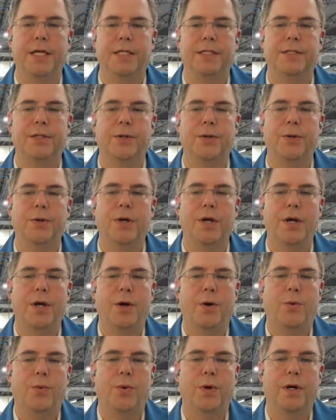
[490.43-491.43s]
So
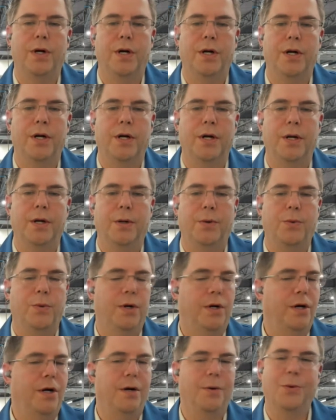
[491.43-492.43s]
we're
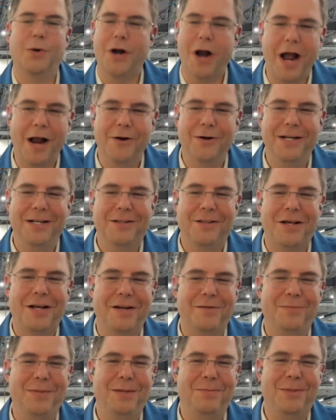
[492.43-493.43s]
hiring a lot
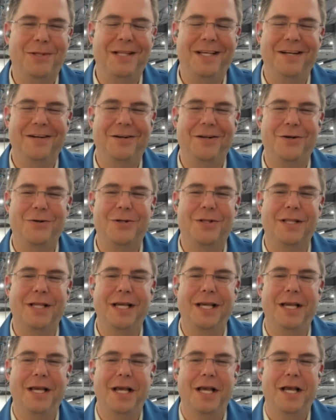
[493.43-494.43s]
of people here
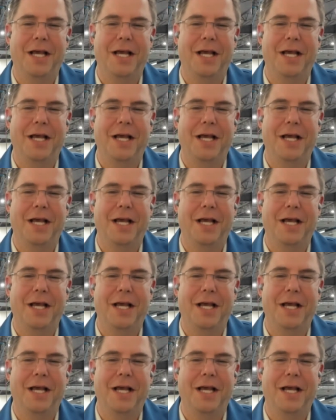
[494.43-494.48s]
locally,